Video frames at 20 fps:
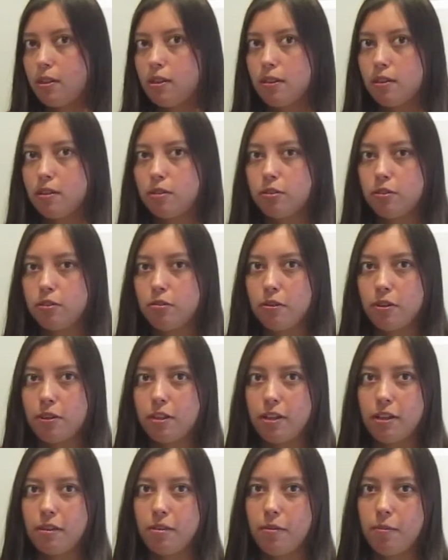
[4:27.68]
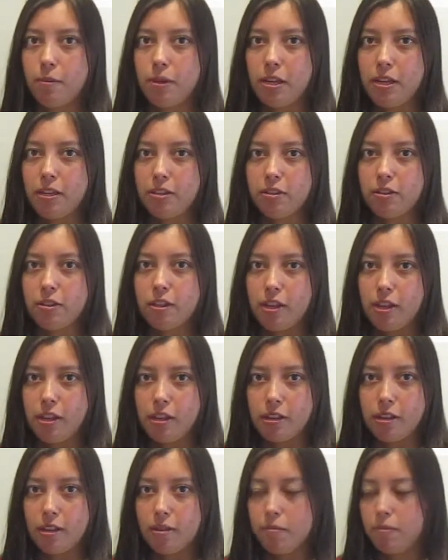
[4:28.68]
just so I think it'll be easier to eat,
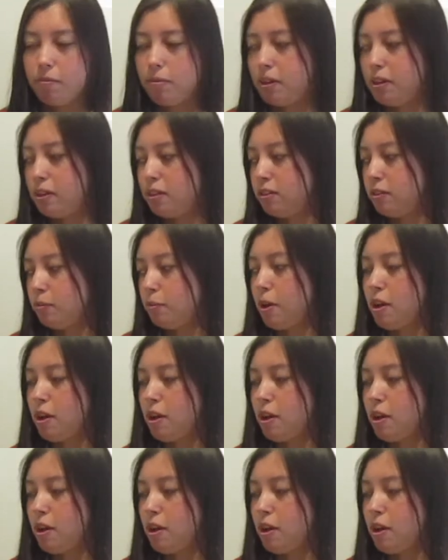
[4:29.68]
and because the